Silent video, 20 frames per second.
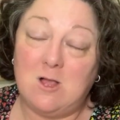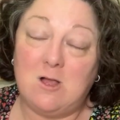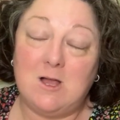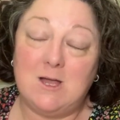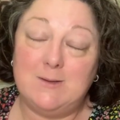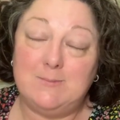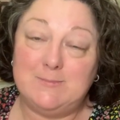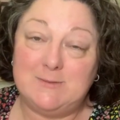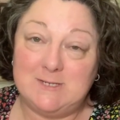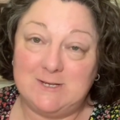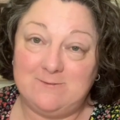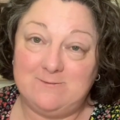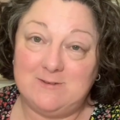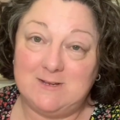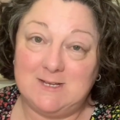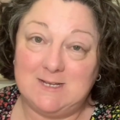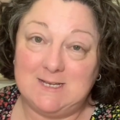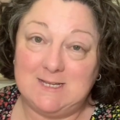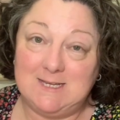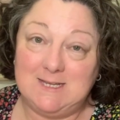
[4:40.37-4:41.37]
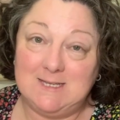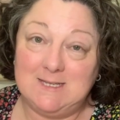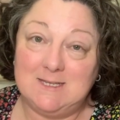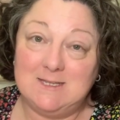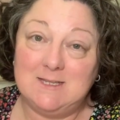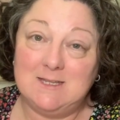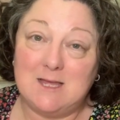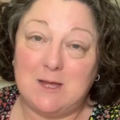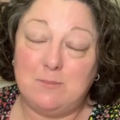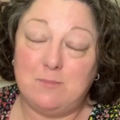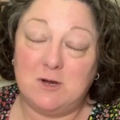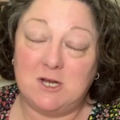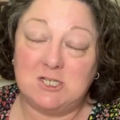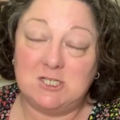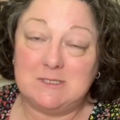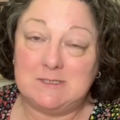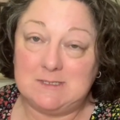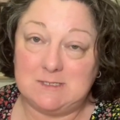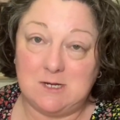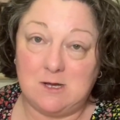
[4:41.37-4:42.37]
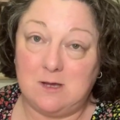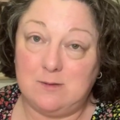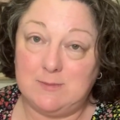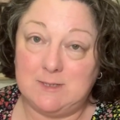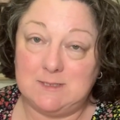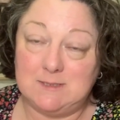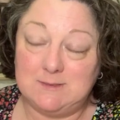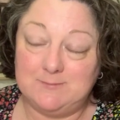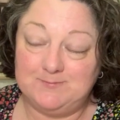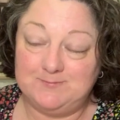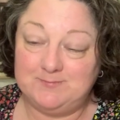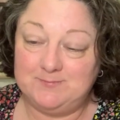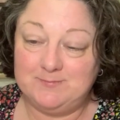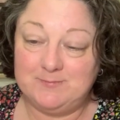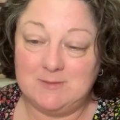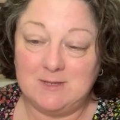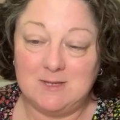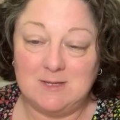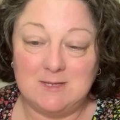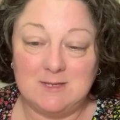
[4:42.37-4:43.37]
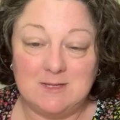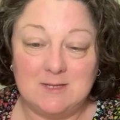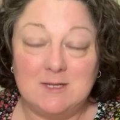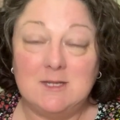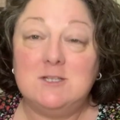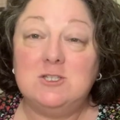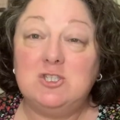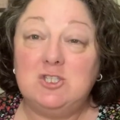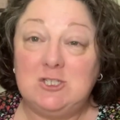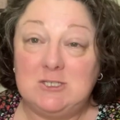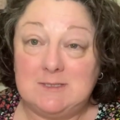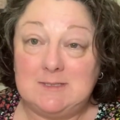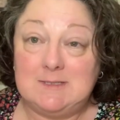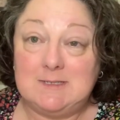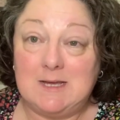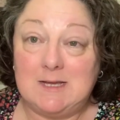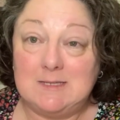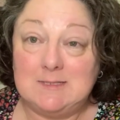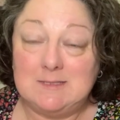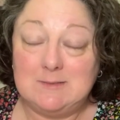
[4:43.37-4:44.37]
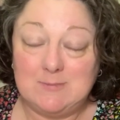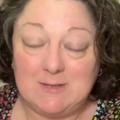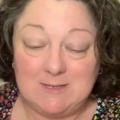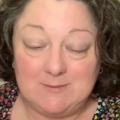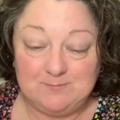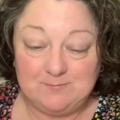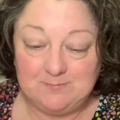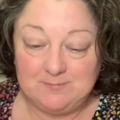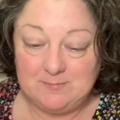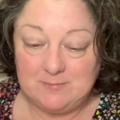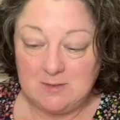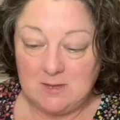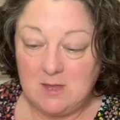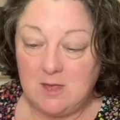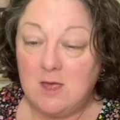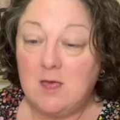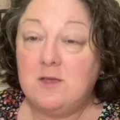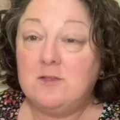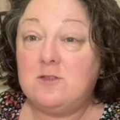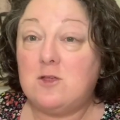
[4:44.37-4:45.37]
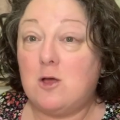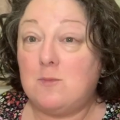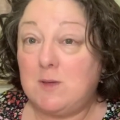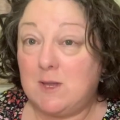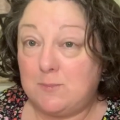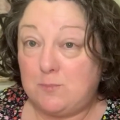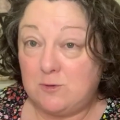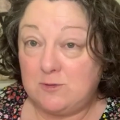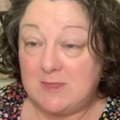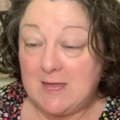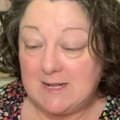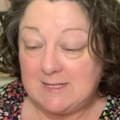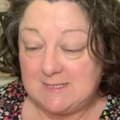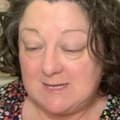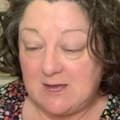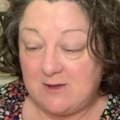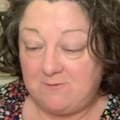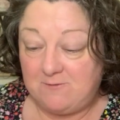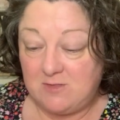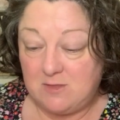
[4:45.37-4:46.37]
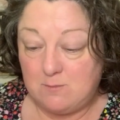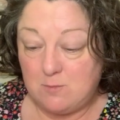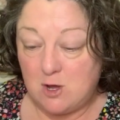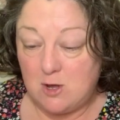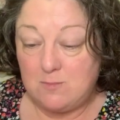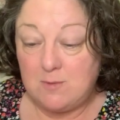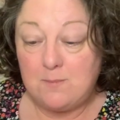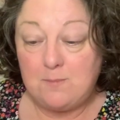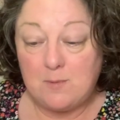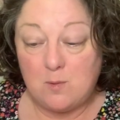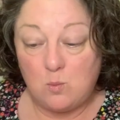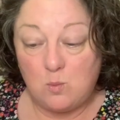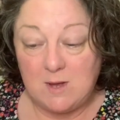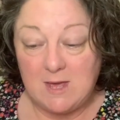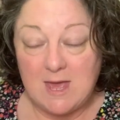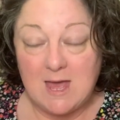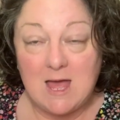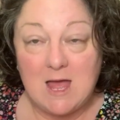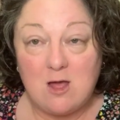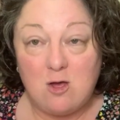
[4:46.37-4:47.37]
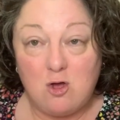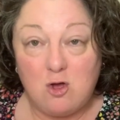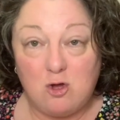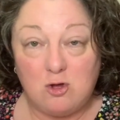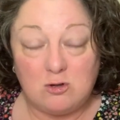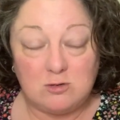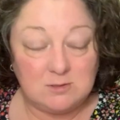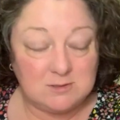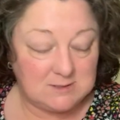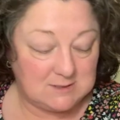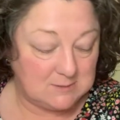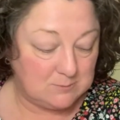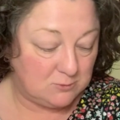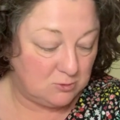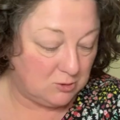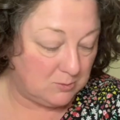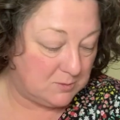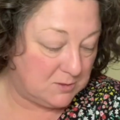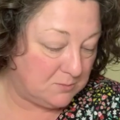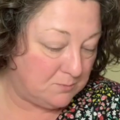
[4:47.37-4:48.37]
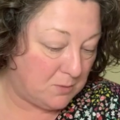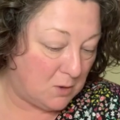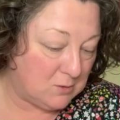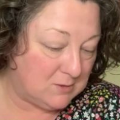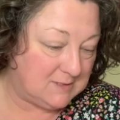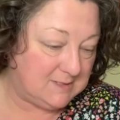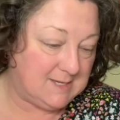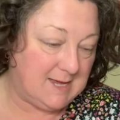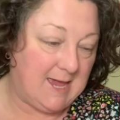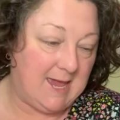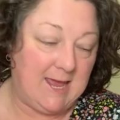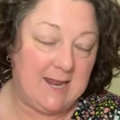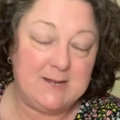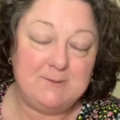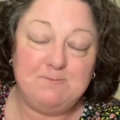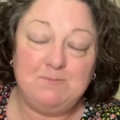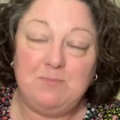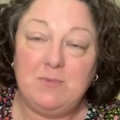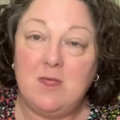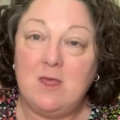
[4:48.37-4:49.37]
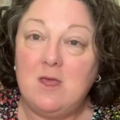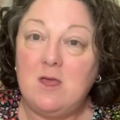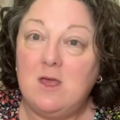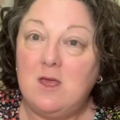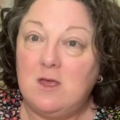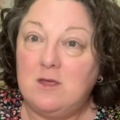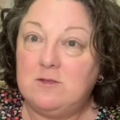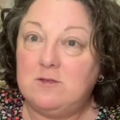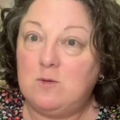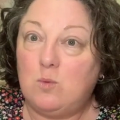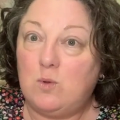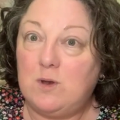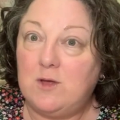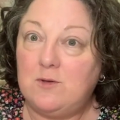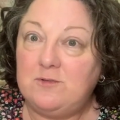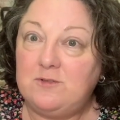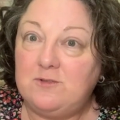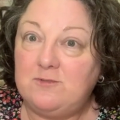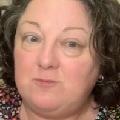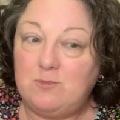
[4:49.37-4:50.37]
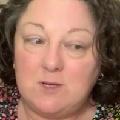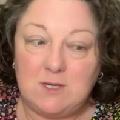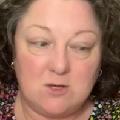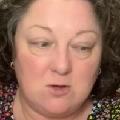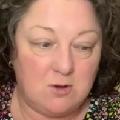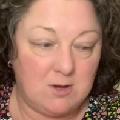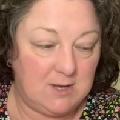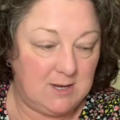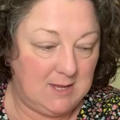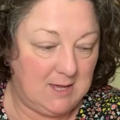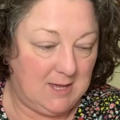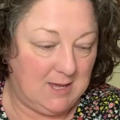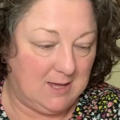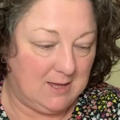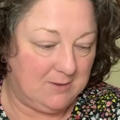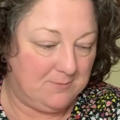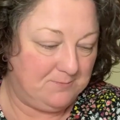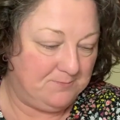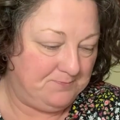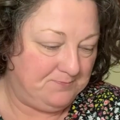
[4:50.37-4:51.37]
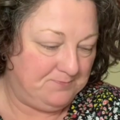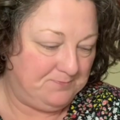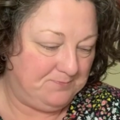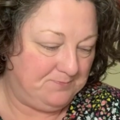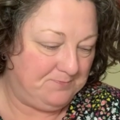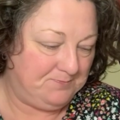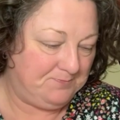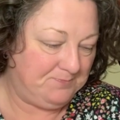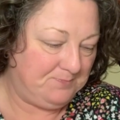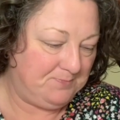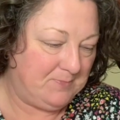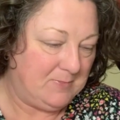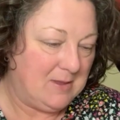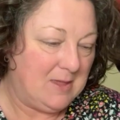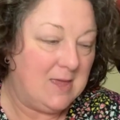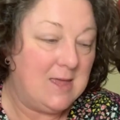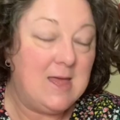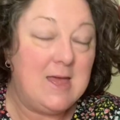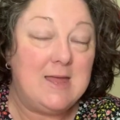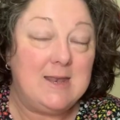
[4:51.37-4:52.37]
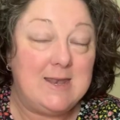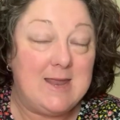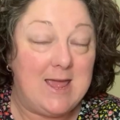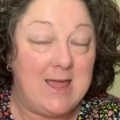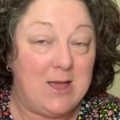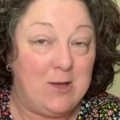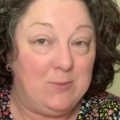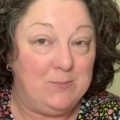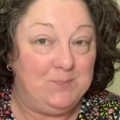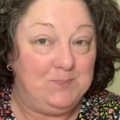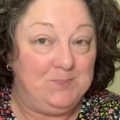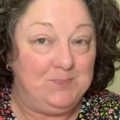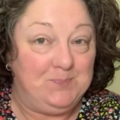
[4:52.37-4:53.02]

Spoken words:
I am definitely a precious diamond. Just ask me. So I'm going to put that down for the moment, but we are on subscription box 10. So what else have we got in here? Now,